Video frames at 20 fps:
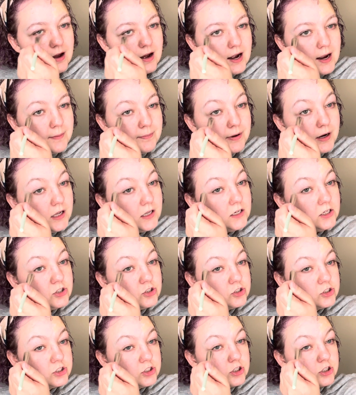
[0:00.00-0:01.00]
I probably
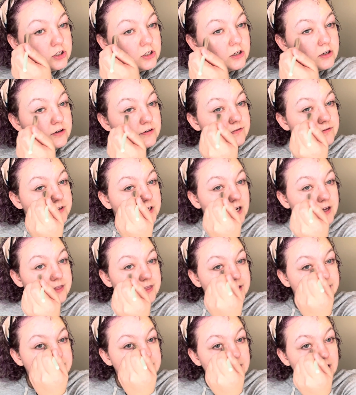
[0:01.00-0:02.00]
should have done
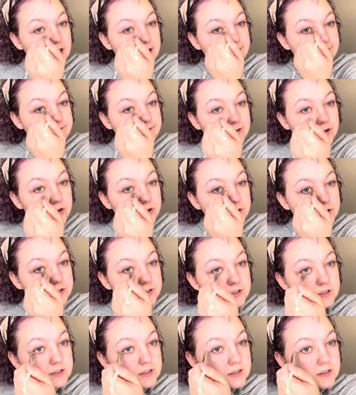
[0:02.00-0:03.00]
this eye
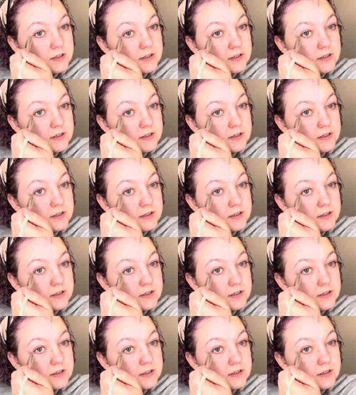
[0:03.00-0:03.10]
first.